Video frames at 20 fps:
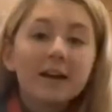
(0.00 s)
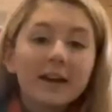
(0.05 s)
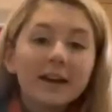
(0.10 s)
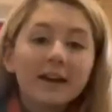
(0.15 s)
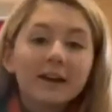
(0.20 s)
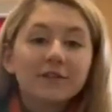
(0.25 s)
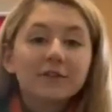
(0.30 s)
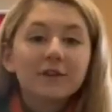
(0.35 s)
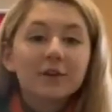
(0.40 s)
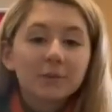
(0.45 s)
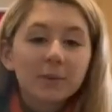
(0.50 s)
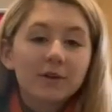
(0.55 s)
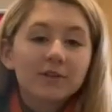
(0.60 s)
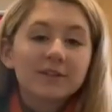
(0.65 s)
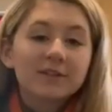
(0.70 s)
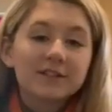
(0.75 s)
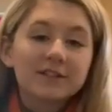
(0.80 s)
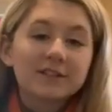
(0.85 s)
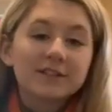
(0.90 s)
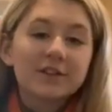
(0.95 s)
If you
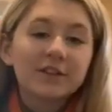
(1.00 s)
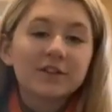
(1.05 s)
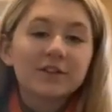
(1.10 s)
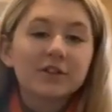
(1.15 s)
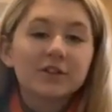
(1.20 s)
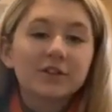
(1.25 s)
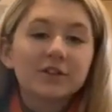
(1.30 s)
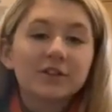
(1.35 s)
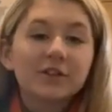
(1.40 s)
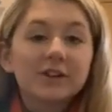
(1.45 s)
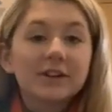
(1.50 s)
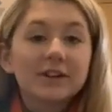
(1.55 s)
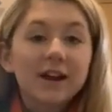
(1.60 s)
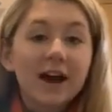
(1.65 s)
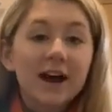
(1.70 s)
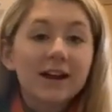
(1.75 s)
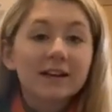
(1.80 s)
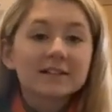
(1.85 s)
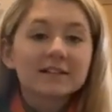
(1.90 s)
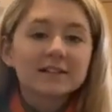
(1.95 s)
wanted to, you could
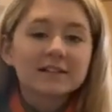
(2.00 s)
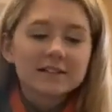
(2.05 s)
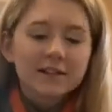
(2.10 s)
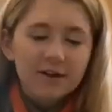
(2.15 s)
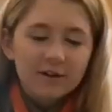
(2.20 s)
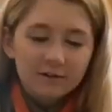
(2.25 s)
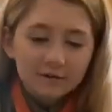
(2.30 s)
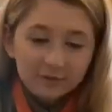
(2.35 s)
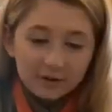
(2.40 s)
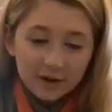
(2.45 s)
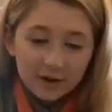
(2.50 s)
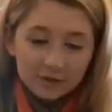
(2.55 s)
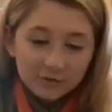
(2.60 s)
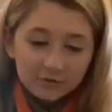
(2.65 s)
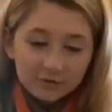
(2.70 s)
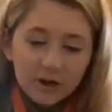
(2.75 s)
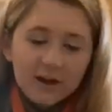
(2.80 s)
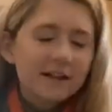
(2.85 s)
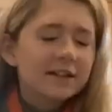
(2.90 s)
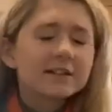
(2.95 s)
add stuff like
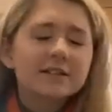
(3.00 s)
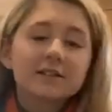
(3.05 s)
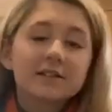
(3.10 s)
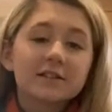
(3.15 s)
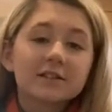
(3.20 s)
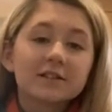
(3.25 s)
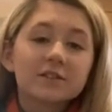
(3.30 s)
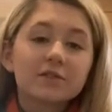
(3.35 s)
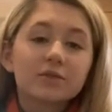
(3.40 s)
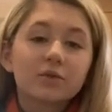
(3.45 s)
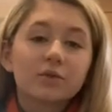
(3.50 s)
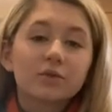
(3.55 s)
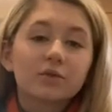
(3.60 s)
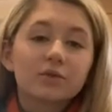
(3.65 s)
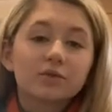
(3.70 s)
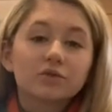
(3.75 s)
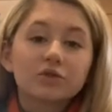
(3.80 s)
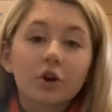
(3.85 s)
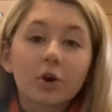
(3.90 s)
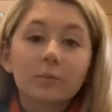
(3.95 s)
raisins
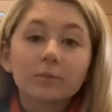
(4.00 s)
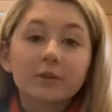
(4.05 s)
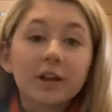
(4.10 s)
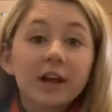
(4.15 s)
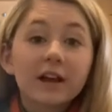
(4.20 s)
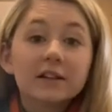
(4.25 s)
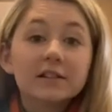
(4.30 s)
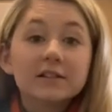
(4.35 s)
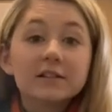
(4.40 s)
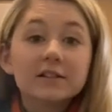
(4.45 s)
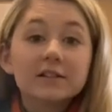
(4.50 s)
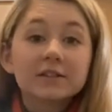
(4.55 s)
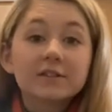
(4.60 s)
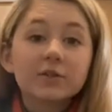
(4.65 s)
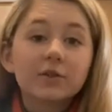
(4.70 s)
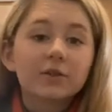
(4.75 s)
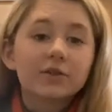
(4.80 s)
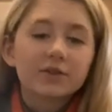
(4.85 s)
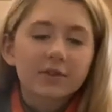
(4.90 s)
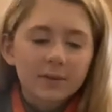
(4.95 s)
or chopped nuts
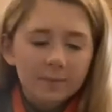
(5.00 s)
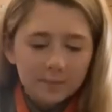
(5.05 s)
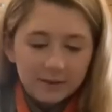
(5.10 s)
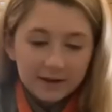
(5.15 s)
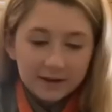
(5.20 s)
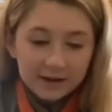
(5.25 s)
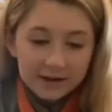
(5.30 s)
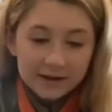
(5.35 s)
or something